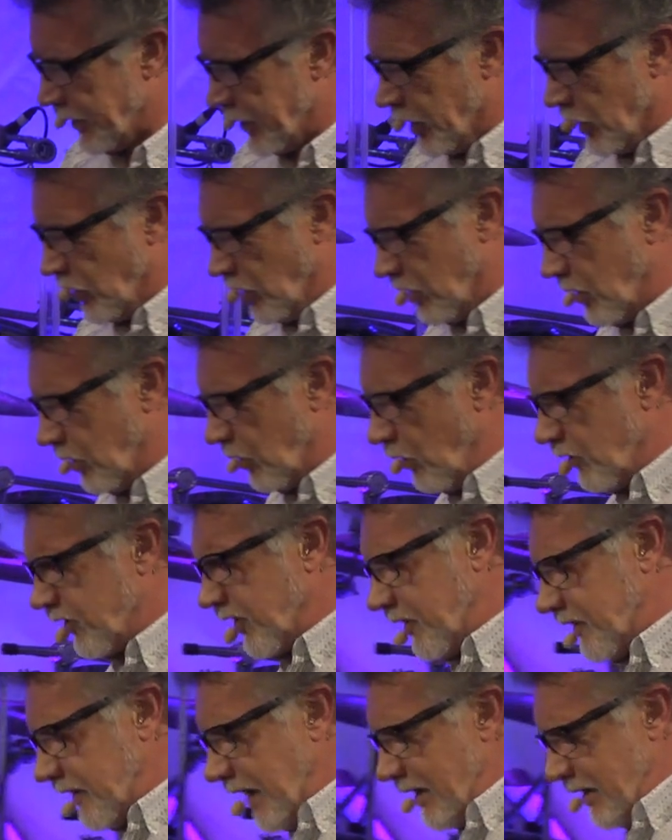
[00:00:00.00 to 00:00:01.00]
You could also
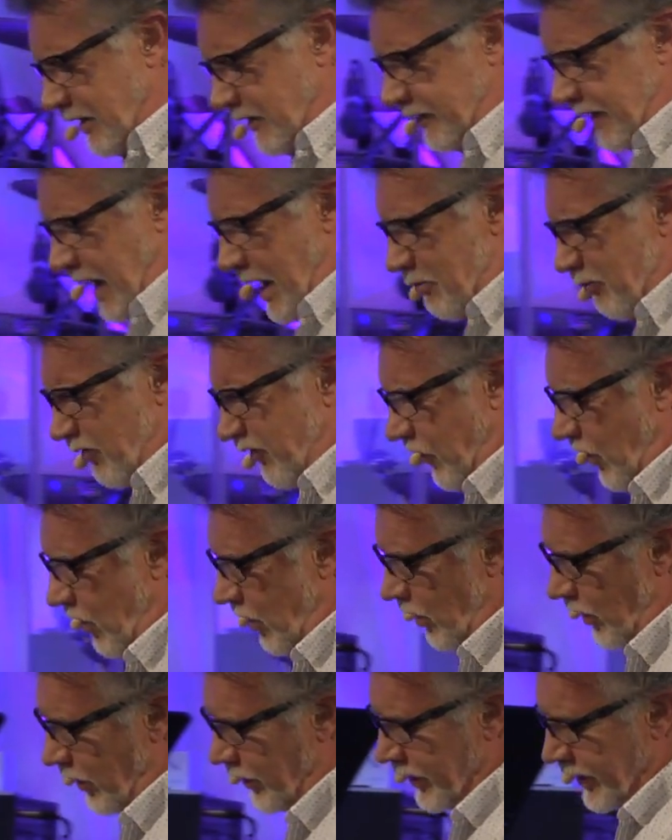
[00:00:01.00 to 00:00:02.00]
say the same
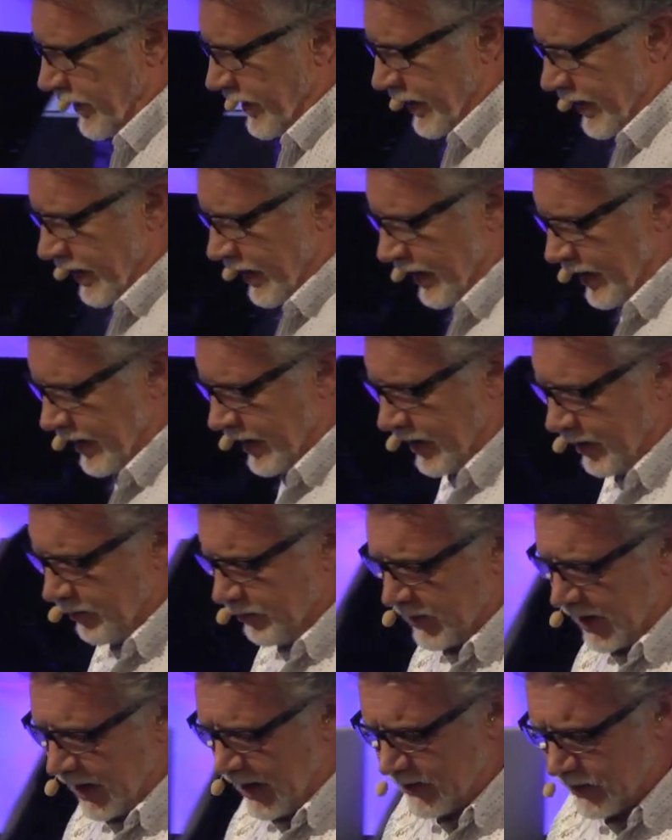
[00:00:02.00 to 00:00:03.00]
for um,
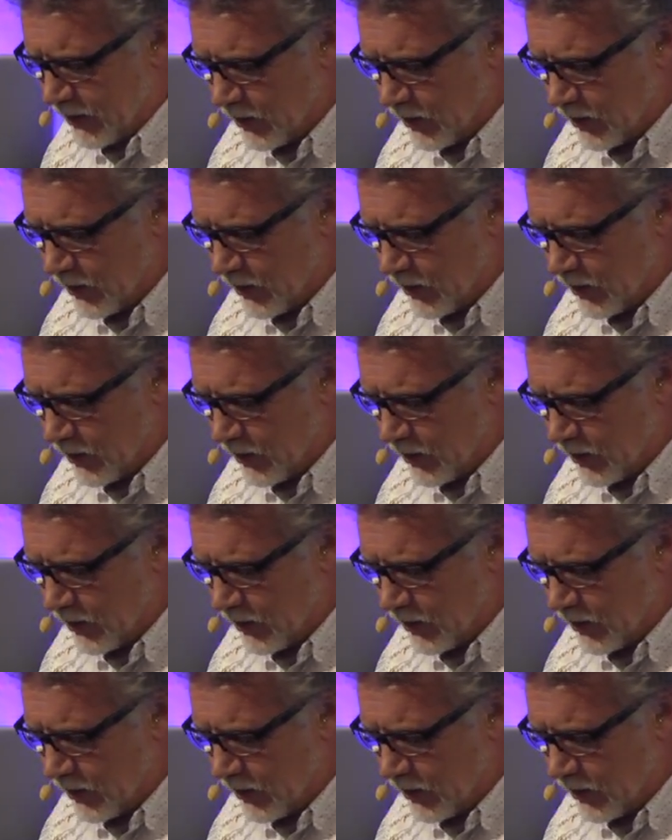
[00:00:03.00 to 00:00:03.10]
in the